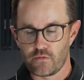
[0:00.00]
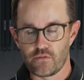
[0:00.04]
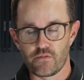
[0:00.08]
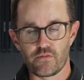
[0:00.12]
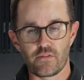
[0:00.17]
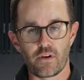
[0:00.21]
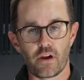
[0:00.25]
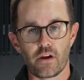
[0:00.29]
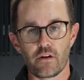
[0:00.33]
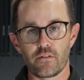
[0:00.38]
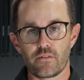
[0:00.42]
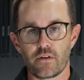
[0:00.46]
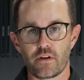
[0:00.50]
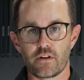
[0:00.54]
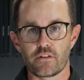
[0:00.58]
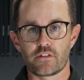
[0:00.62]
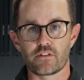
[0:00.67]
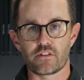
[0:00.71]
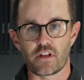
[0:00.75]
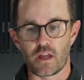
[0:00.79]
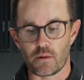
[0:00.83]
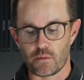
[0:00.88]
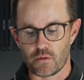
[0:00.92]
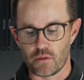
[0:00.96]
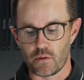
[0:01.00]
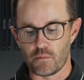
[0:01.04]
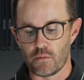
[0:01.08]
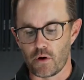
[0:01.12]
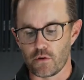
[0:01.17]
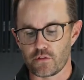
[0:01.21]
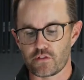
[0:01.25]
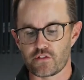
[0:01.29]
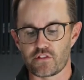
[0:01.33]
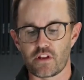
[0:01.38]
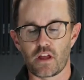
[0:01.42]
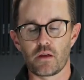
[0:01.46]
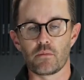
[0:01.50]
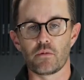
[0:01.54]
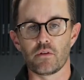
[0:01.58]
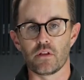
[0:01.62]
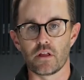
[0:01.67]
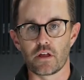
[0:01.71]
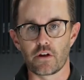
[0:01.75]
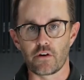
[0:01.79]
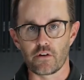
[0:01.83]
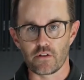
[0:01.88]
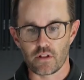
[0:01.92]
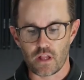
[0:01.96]
Very stable, the most stable
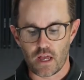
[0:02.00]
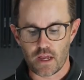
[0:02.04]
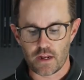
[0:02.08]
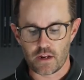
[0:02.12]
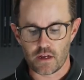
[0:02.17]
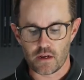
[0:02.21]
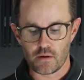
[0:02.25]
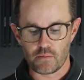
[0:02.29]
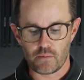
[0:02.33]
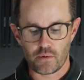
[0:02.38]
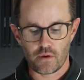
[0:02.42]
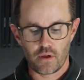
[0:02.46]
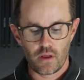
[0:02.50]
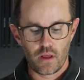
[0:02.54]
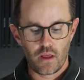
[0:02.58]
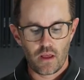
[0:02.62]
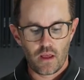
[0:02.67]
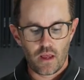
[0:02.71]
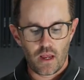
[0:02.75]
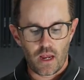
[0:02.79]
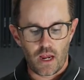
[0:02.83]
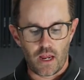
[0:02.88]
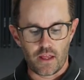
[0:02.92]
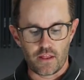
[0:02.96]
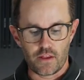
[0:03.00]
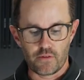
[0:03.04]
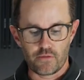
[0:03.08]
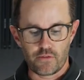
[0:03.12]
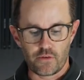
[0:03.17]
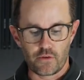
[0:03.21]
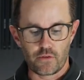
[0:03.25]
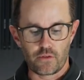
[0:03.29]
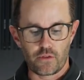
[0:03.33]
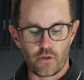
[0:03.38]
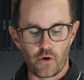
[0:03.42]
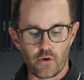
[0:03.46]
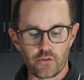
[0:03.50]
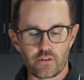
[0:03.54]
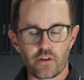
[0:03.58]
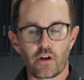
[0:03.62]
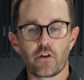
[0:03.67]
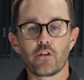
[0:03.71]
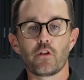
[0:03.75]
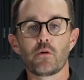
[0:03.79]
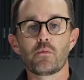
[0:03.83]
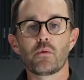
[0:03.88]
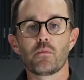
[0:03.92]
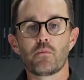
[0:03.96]
in our lineup. And then for those that are
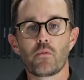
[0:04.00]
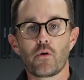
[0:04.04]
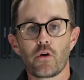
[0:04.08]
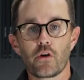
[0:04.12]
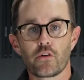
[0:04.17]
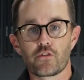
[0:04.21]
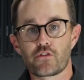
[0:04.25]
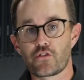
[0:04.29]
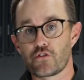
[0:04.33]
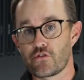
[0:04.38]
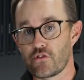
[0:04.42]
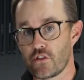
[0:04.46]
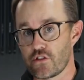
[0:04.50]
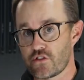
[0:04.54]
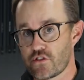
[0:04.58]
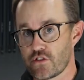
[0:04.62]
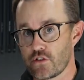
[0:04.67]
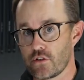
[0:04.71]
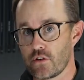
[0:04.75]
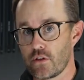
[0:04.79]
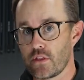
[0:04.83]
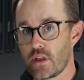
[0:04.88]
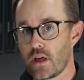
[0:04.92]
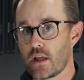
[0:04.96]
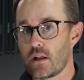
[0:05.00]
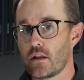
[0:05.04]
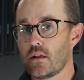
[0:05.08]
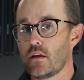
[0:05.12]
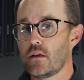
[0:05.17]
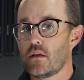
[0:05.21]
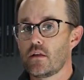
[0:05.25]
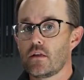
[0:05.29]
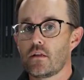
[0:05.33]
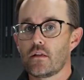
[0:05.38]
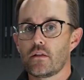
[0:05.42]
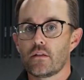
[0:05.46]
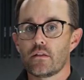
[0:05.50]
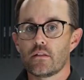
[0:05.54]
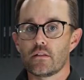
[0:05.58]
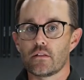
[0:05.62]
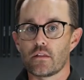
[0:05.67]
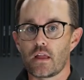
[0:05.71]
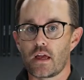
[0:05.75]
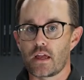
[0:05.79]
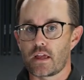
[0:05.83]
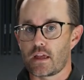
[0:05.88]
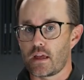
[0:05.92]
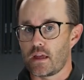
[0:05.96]
a little bit more traditional, that
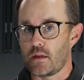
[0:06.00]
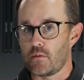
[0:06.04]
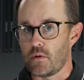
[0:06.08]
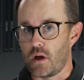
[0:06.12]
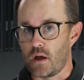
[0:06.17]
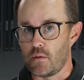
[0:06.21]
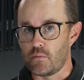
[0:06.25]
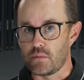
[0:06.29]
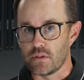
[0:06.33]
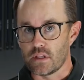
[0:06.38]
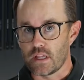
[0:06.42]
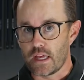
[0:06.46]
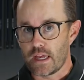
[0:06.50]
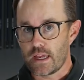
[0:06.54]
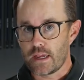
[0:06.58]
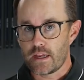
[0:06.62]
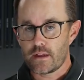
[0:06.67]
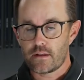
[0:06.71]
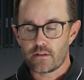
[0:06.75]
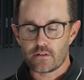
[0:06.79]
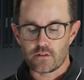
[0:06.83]
like a blade